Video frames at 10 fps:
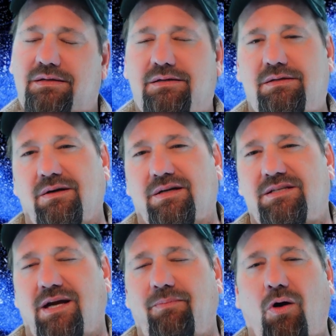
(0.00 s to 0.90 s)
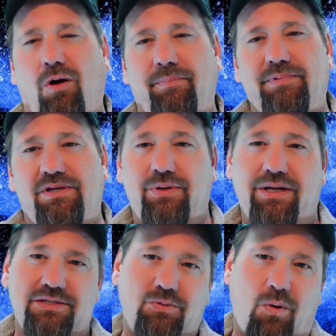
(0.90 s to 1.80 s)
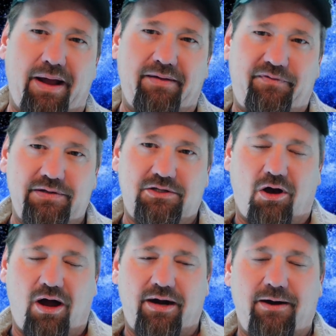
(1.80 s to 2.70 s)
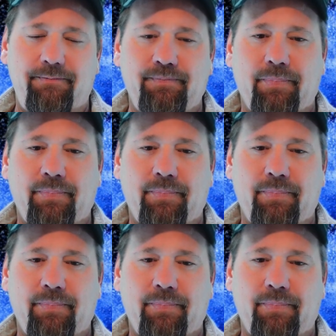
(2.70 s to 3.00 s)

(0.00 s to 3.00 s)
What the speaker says: took some home to his wife and daughter,